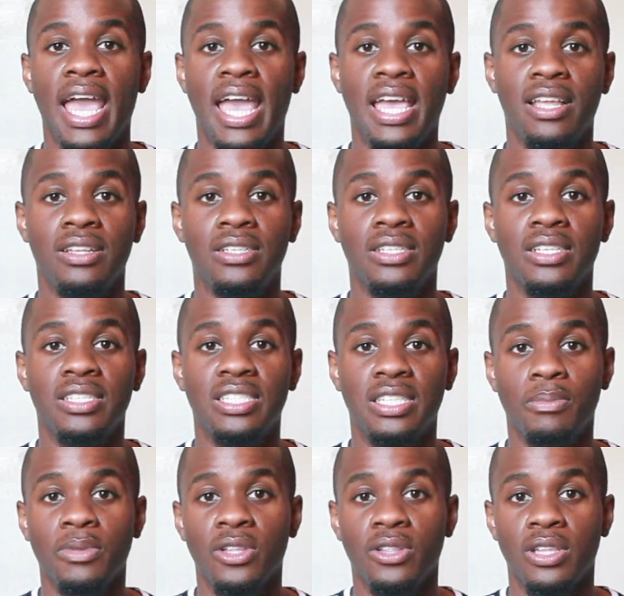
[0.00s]
And
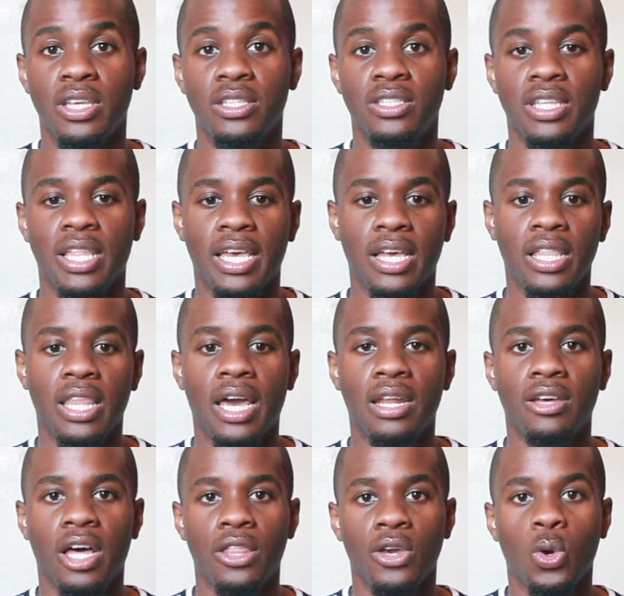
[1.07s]
similarly to like a lot of
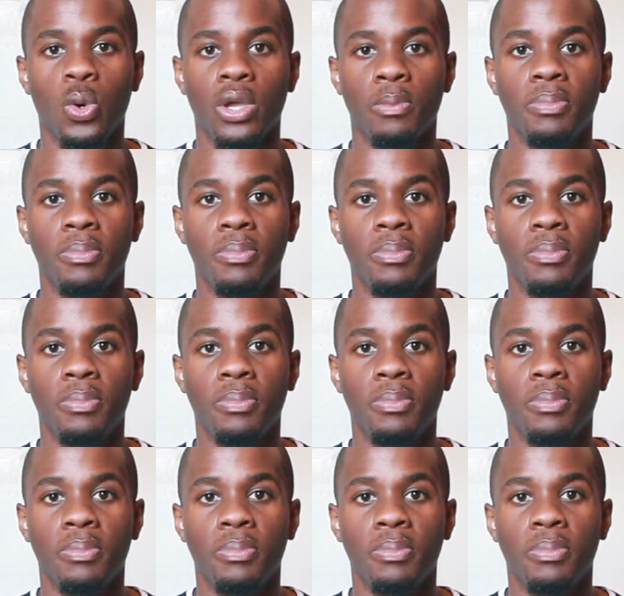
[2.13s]
other queer